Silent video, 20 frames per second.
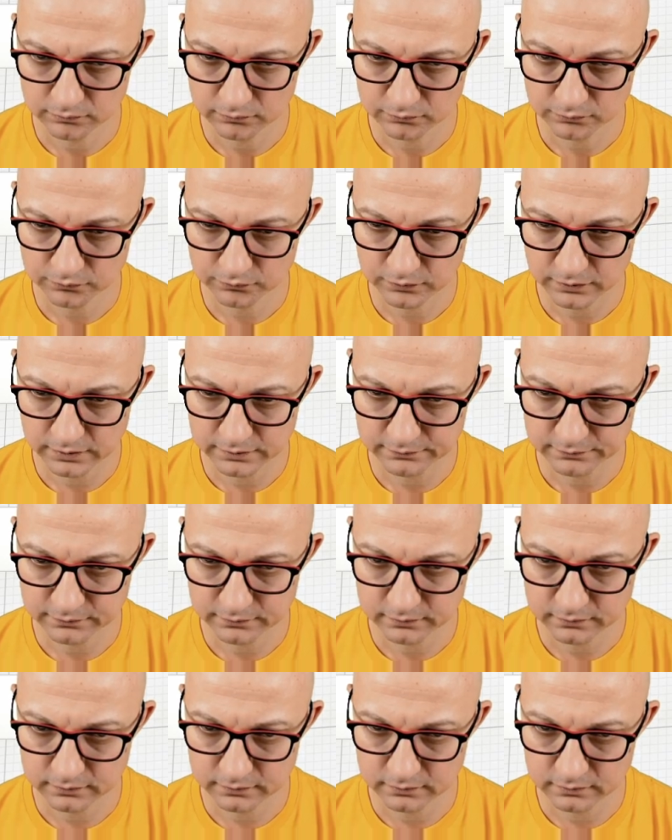first
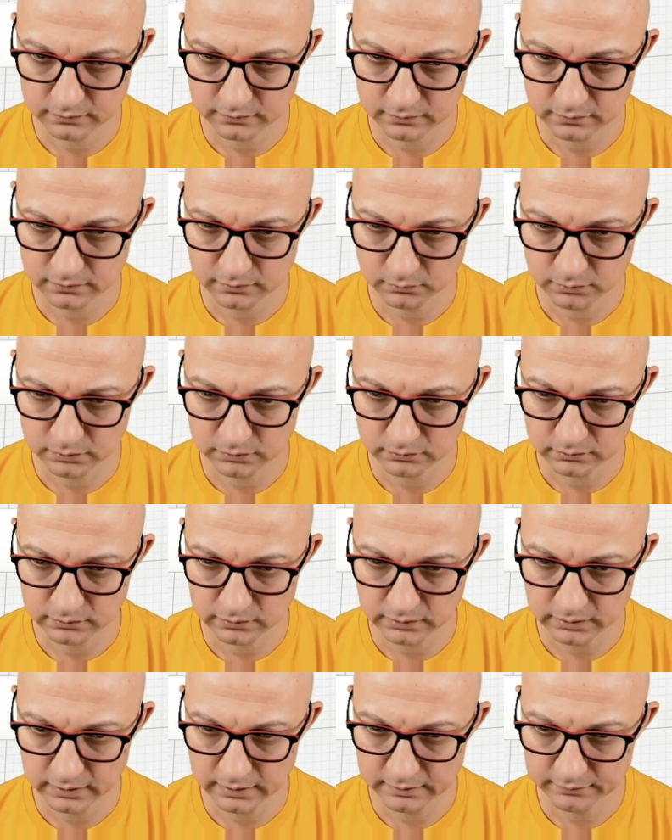the one on
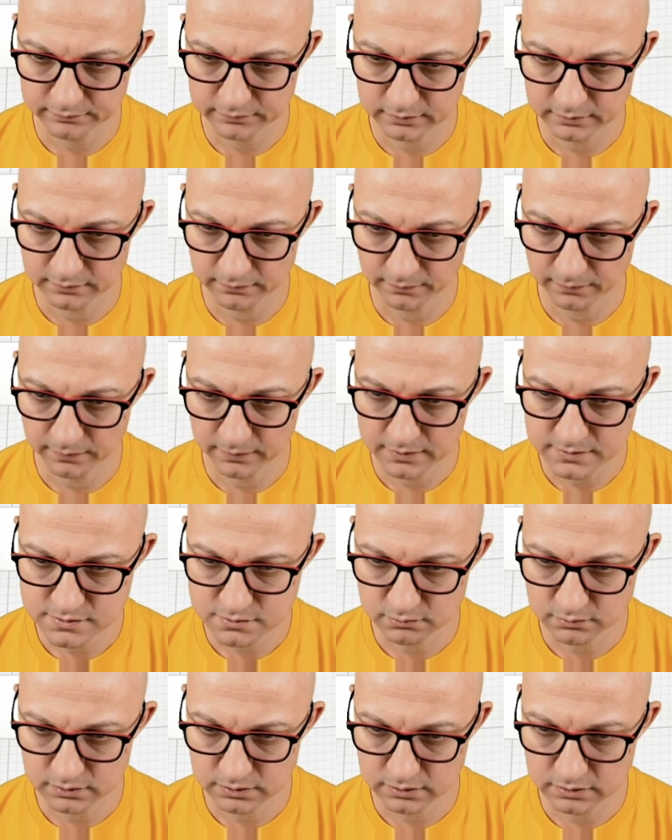the left and this
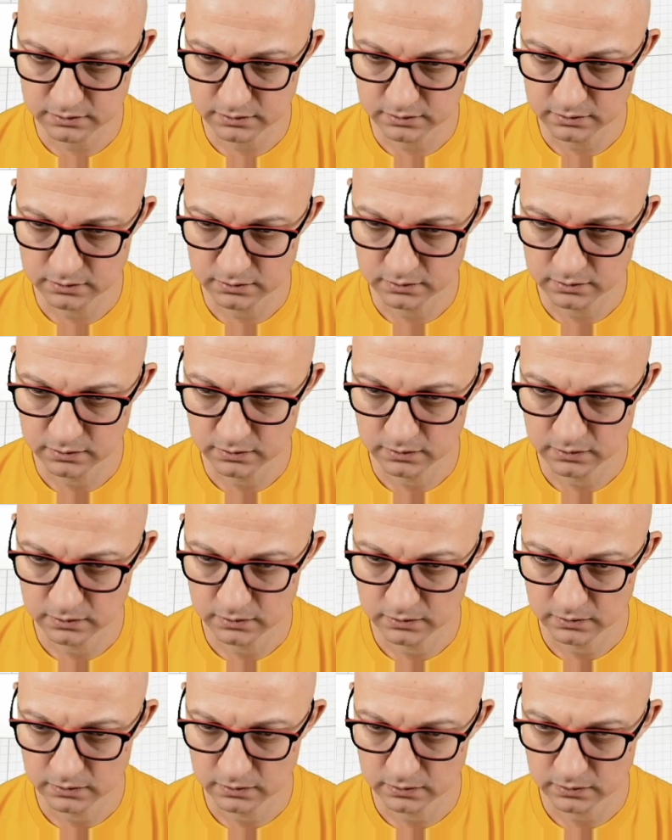one,
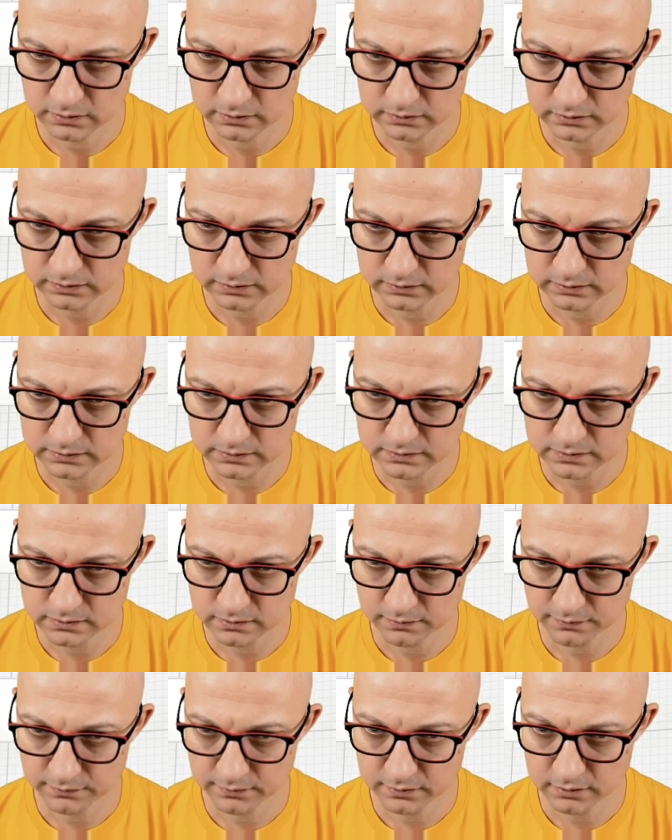then the
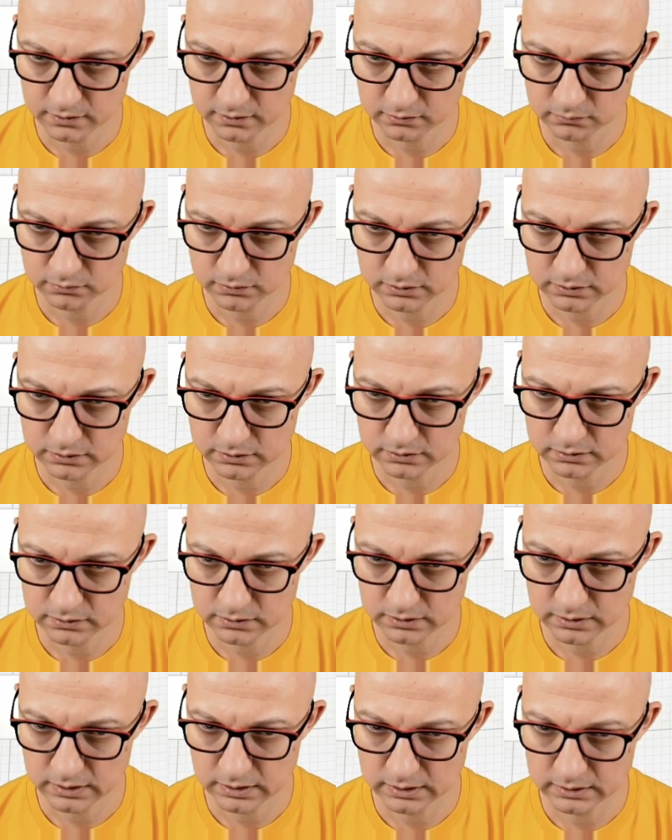third one,
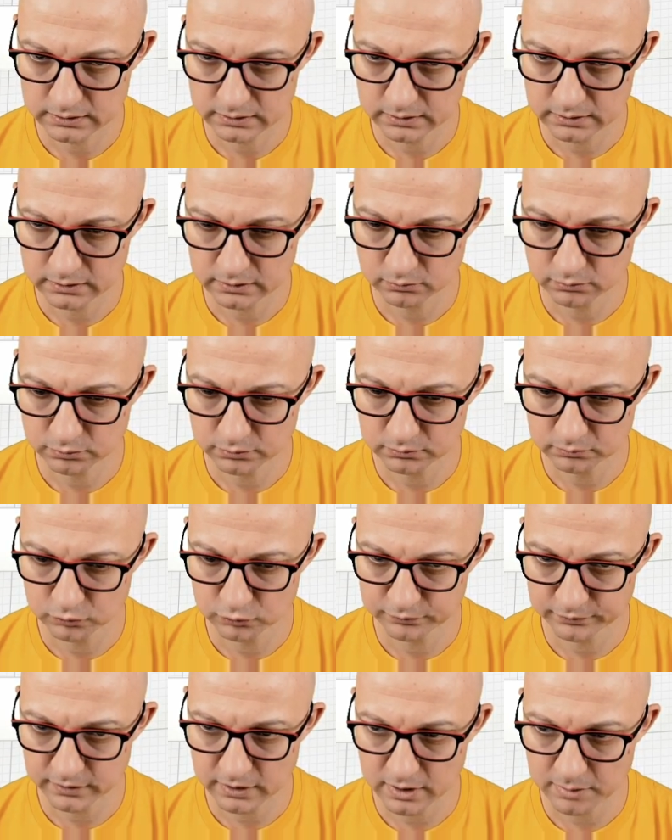and then it will
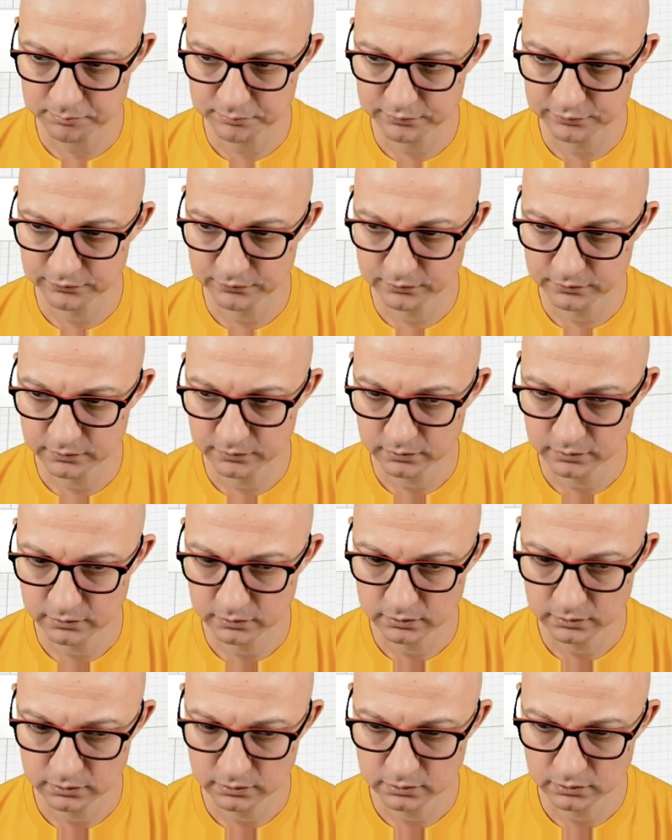move up
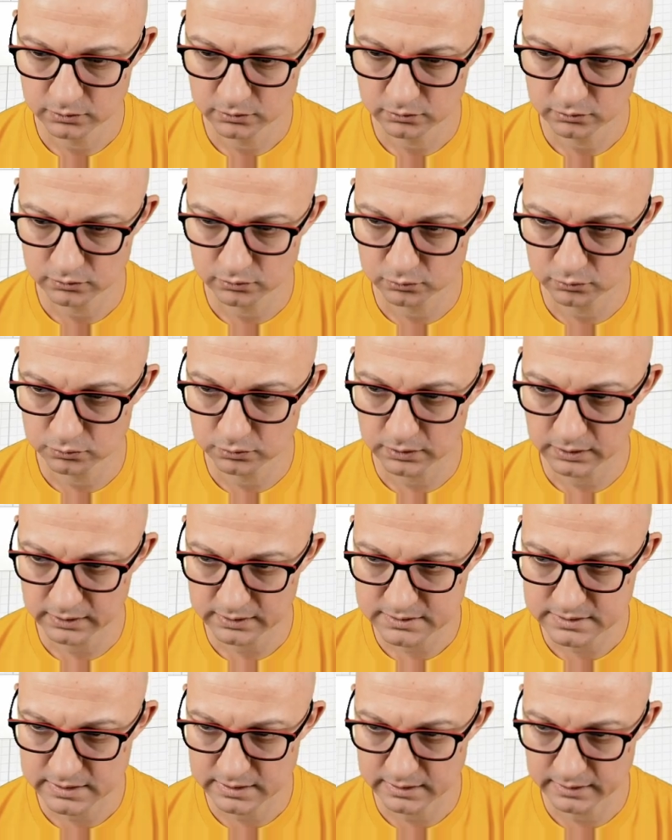to the
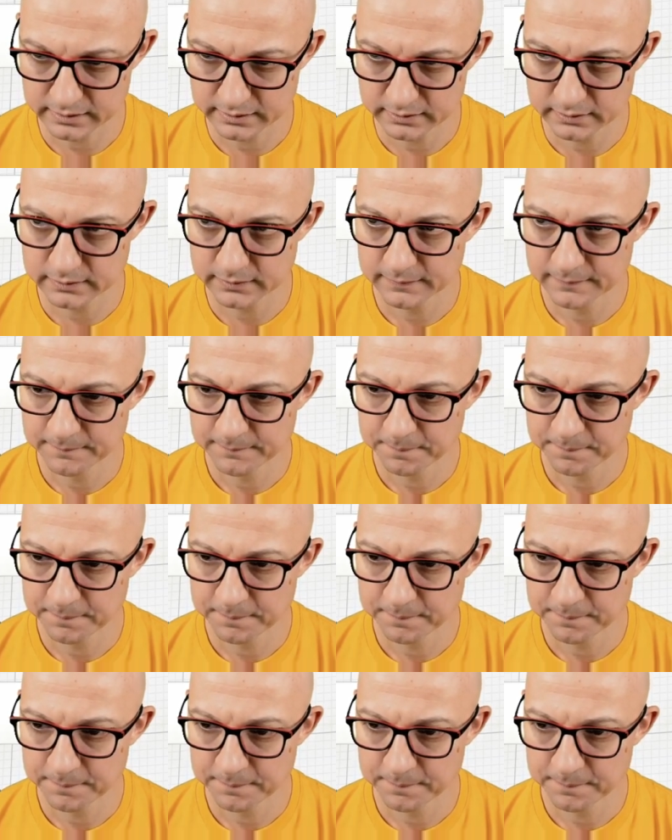next layer.